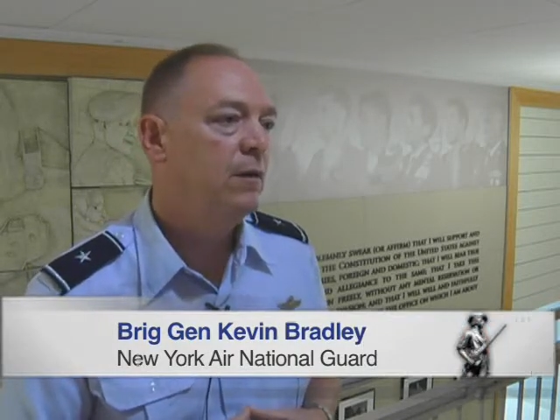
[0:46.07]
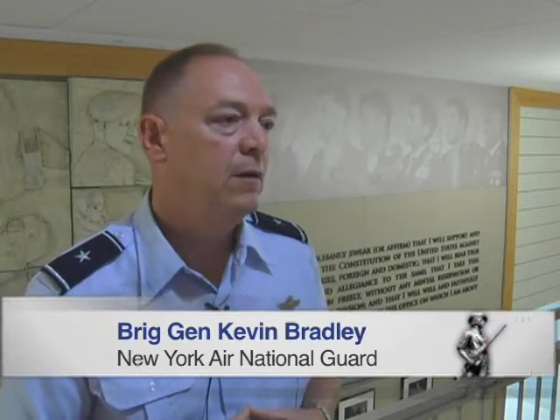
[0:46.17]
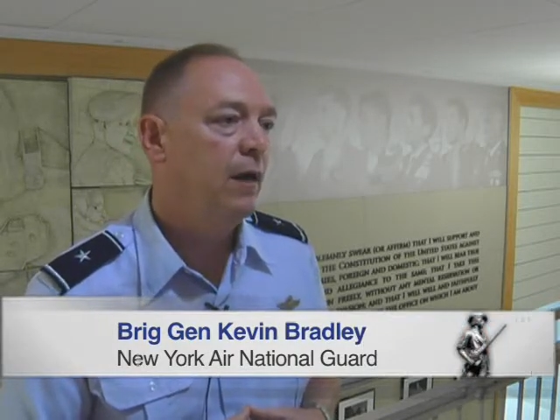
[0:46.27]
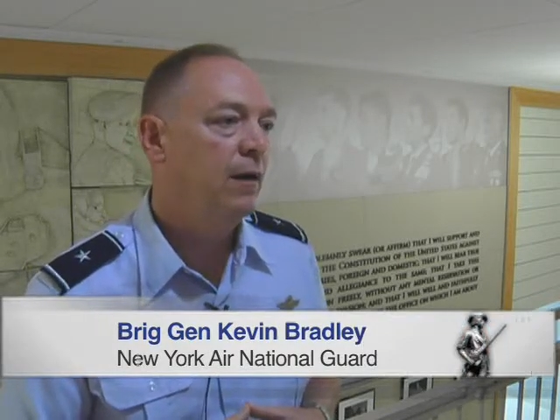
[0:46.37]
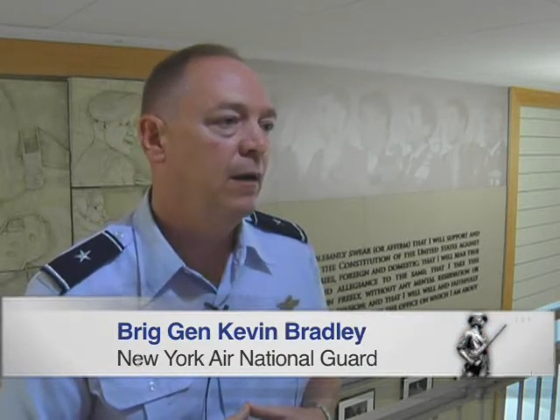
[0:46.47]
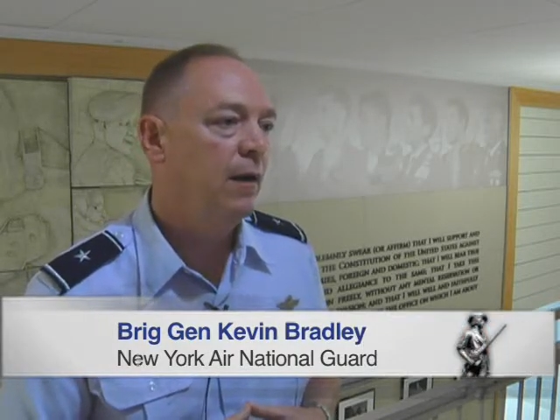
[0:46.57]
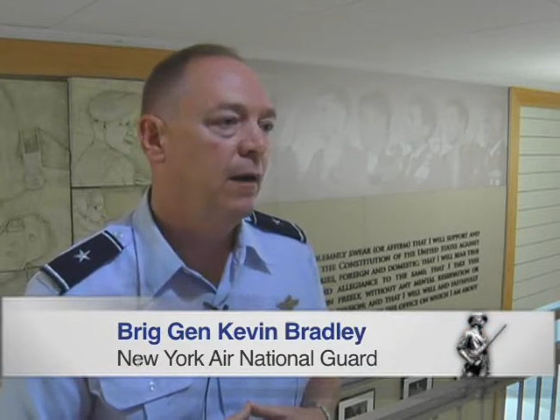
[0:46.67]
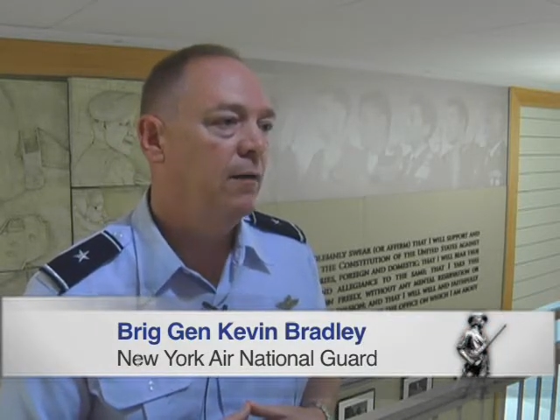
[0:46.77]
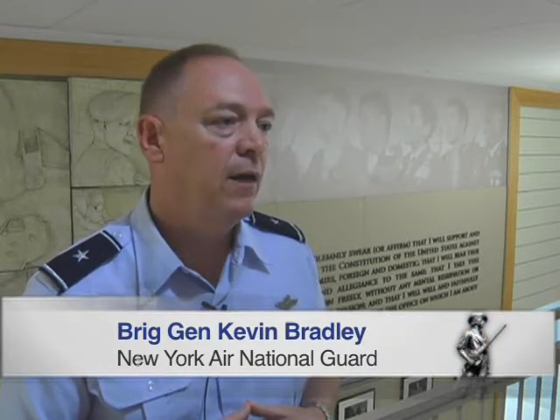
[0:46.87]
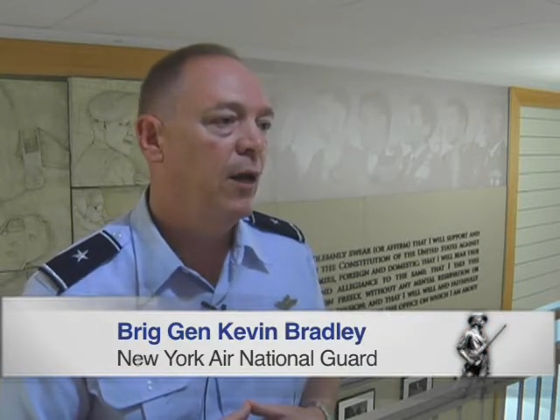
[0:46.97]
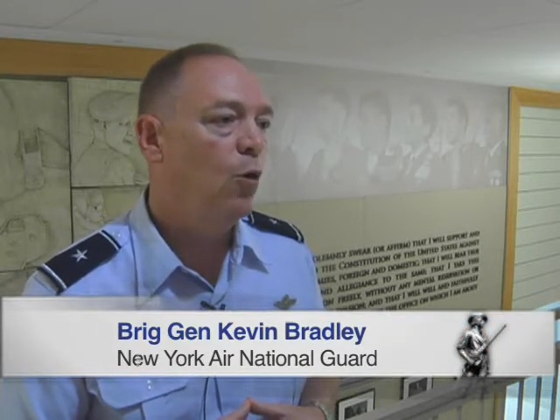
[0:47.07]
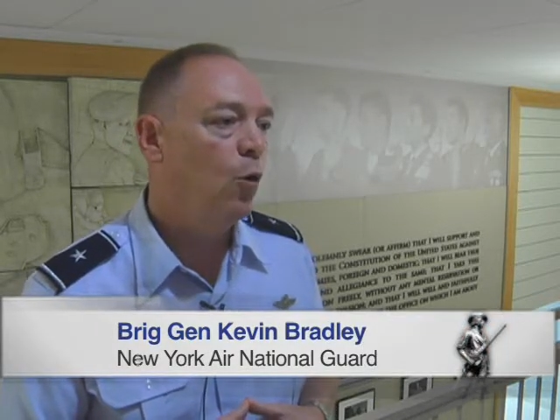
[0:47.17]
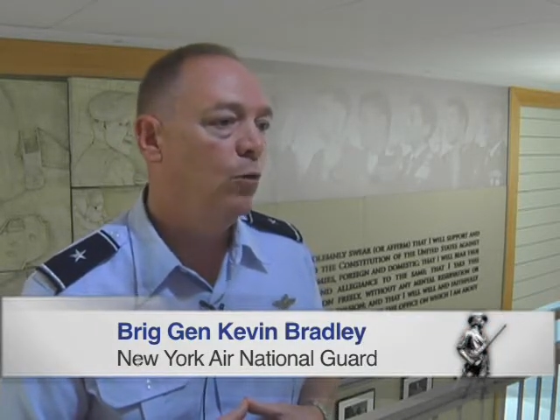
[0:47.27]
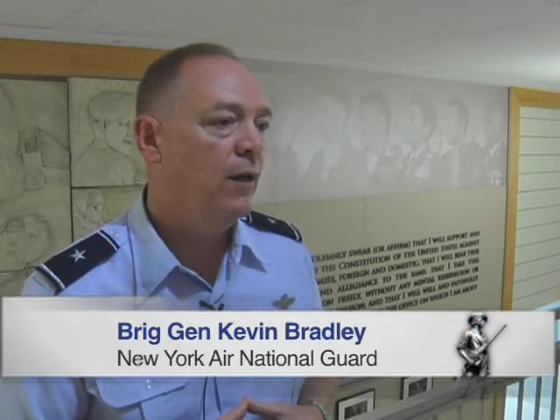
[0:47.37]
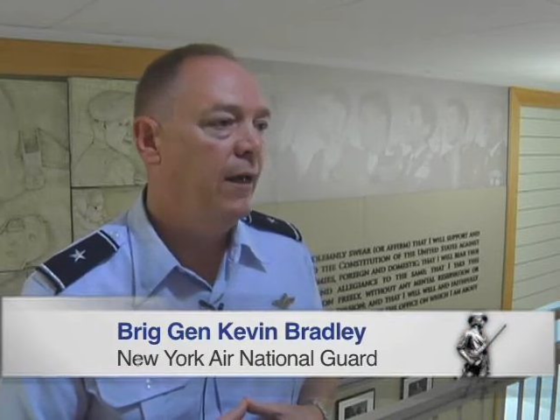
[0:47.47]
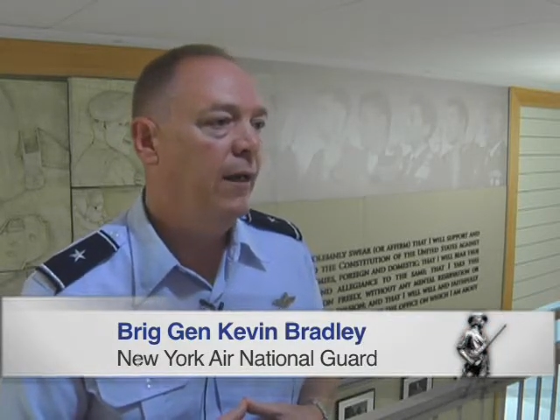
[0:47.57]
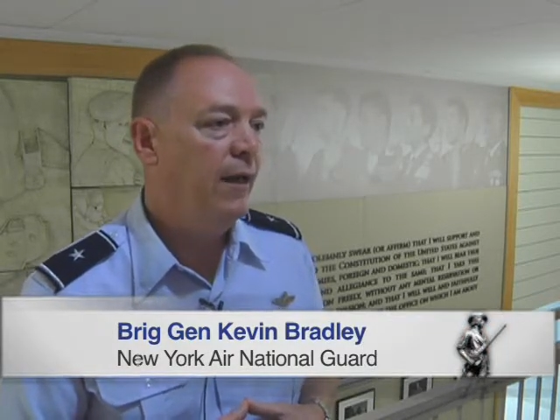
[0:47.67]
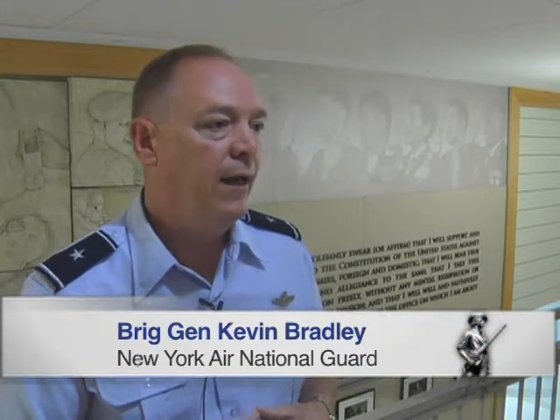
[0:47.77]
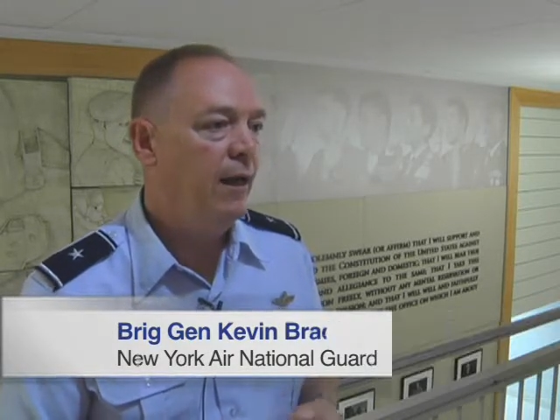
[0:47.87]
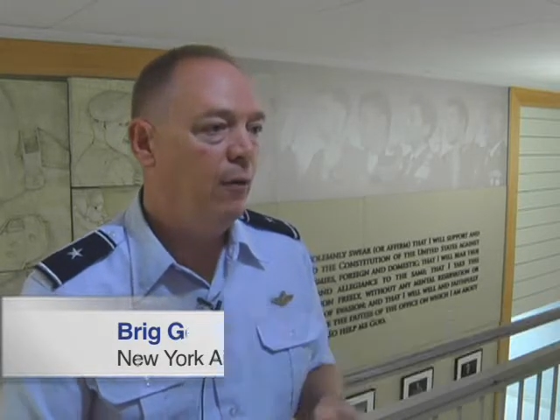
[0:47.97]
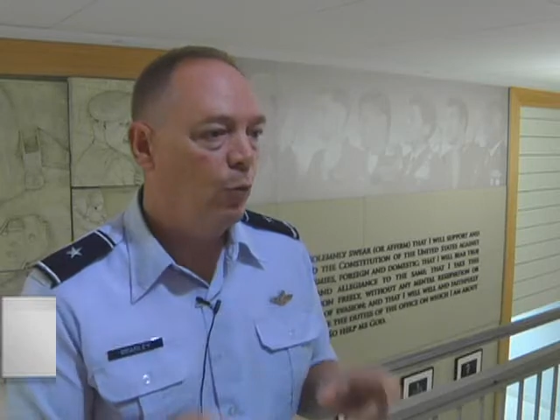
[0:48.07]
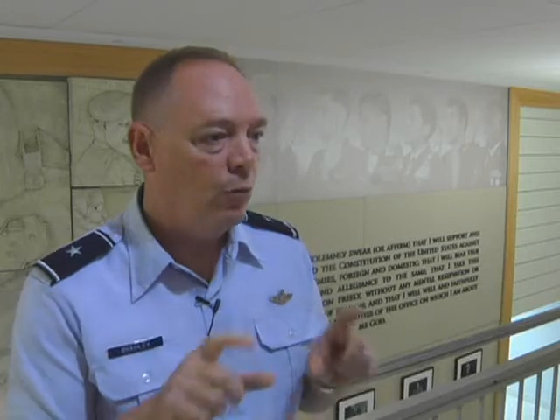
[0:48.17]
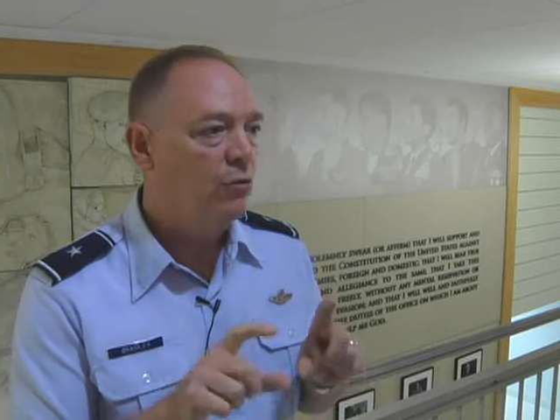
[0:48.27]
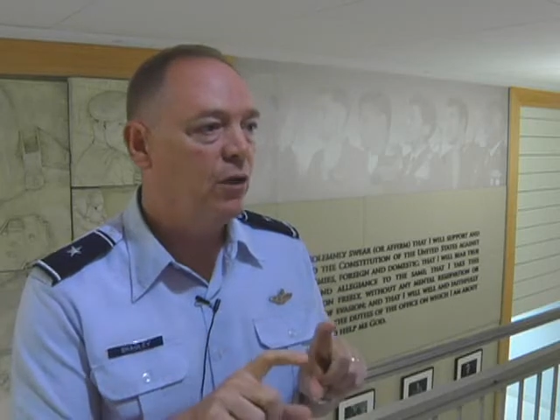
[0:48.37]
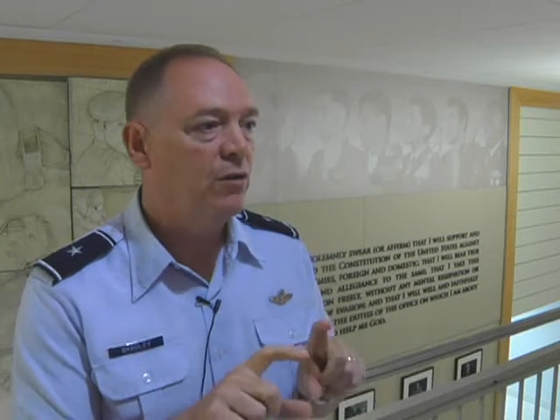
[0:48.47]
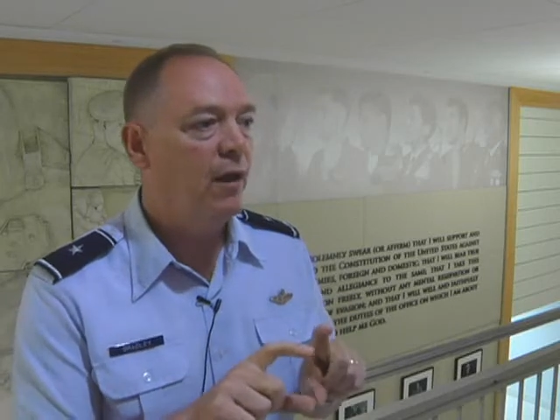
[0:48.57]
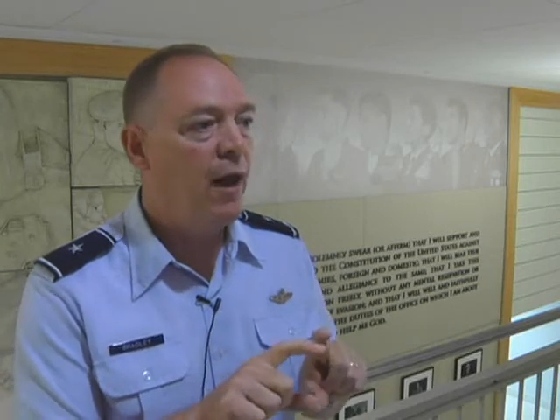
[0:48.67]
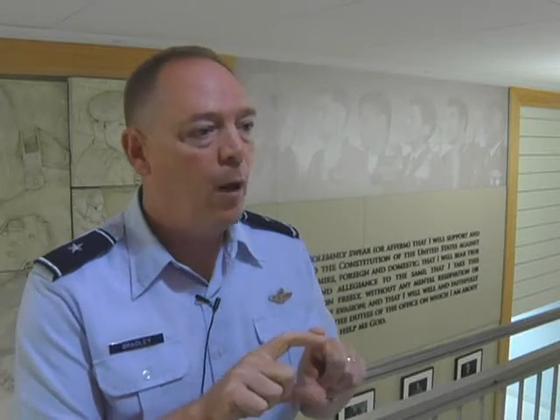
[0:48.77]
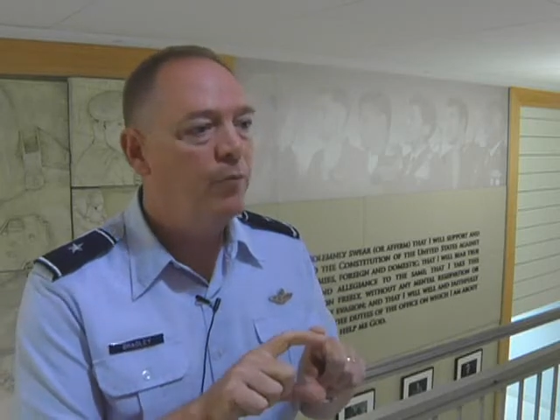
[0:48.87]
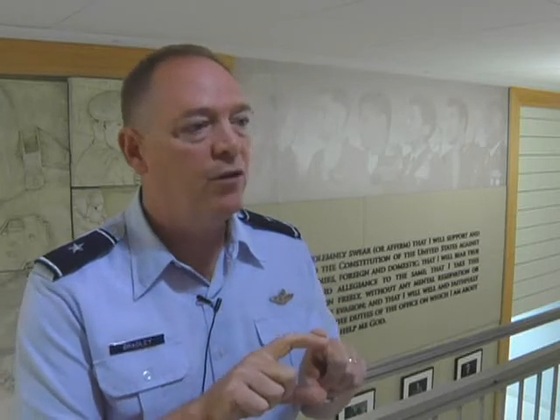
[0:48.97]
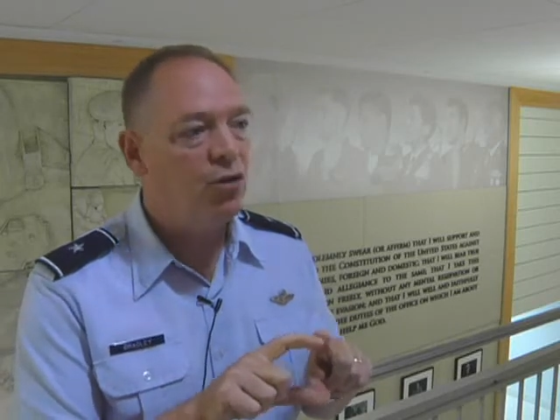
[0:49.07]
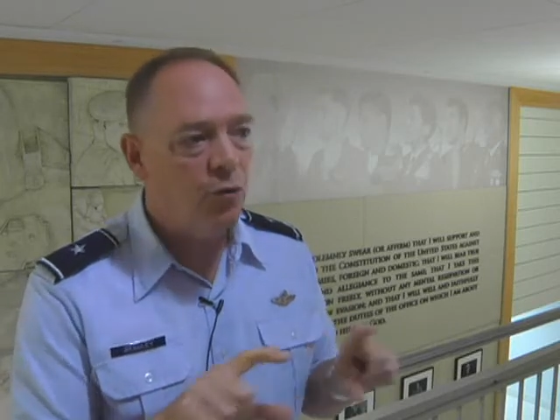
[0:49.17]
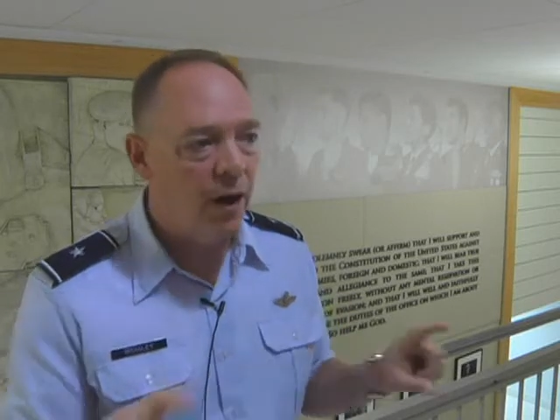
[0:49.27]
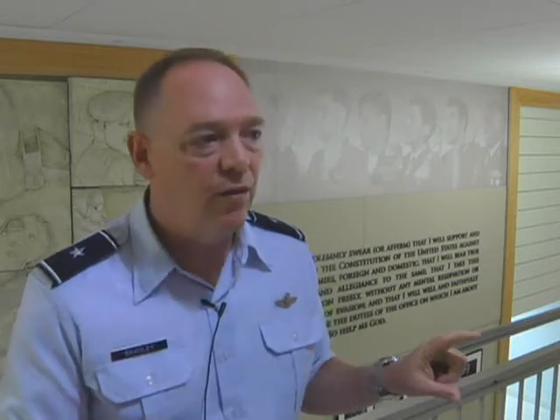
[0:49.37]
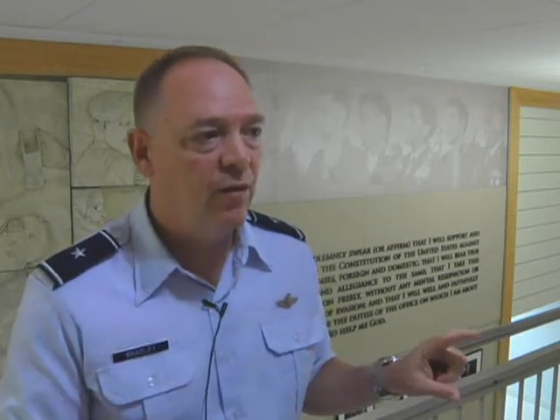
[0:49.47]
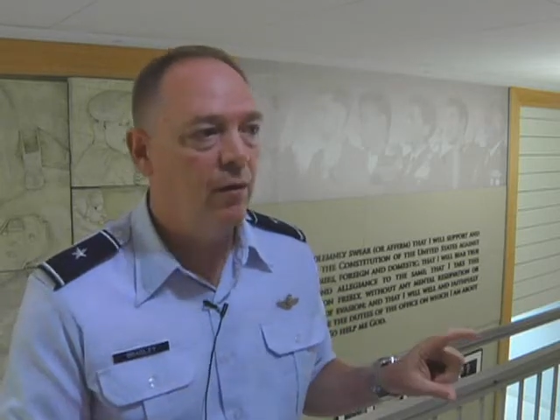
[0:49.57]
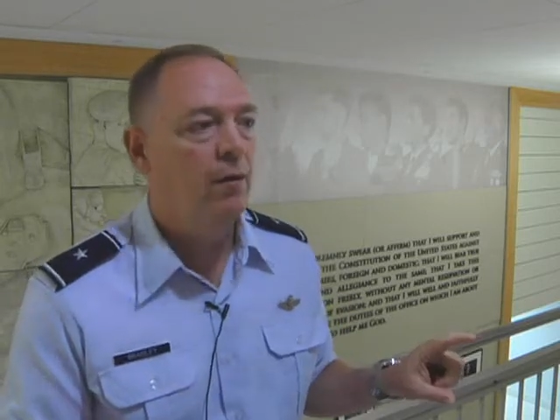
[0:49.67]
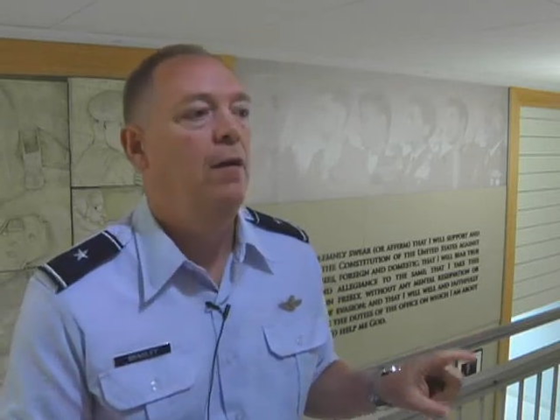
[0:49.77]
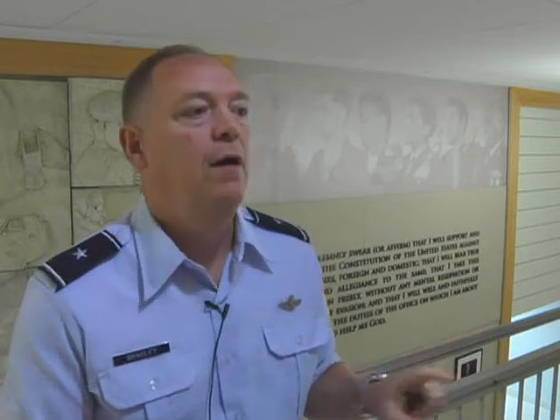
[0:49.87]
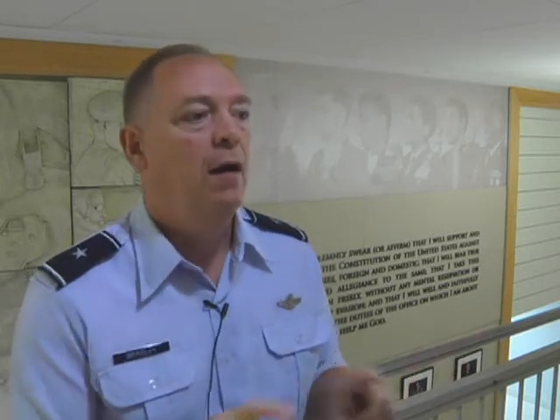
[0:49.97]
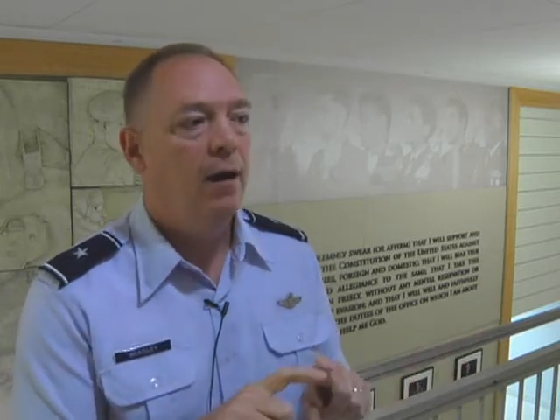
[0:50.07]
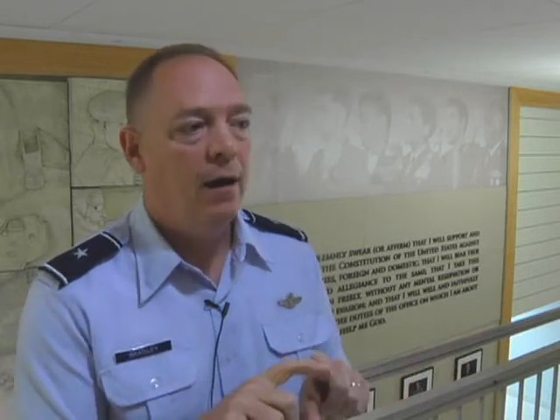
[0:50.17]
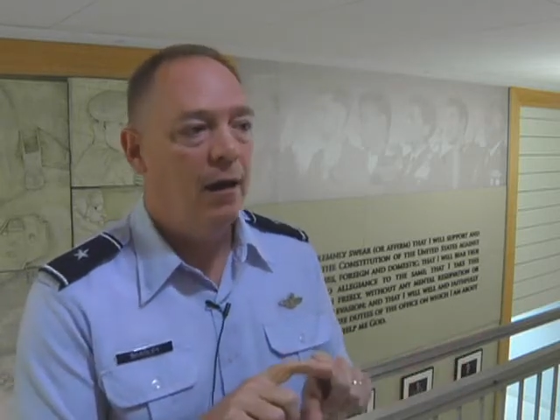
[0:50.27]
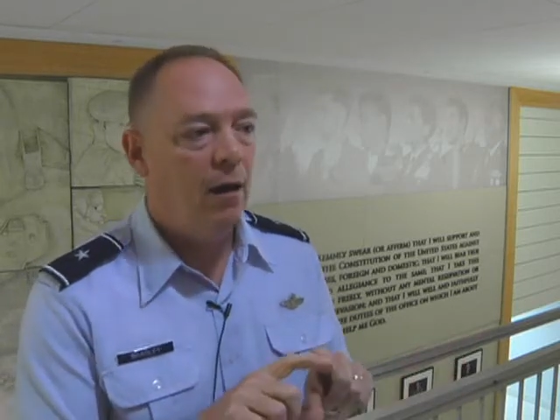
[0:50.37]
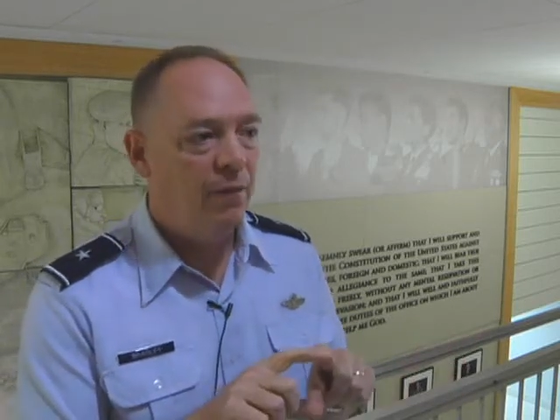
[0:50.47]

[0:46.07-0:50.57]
take, uh, take hold, and it will just help to strengthen uh,